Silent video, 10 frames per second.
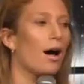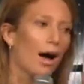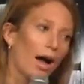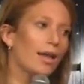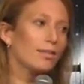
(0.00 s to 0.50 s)

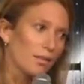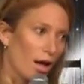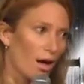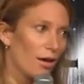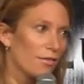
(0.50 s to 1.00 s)
I
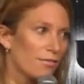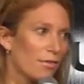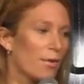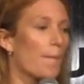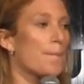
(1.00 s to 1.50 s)

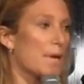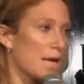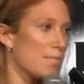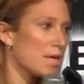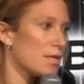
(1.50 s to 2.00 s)
love
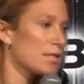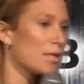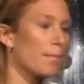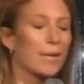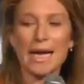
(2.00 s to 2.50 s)

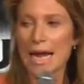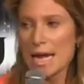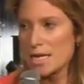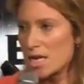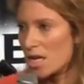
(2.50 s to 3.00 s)
babies, but I
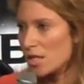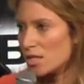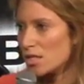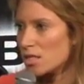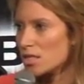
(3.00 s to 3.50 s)
hate
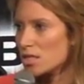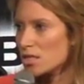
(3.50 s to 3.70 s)
kids.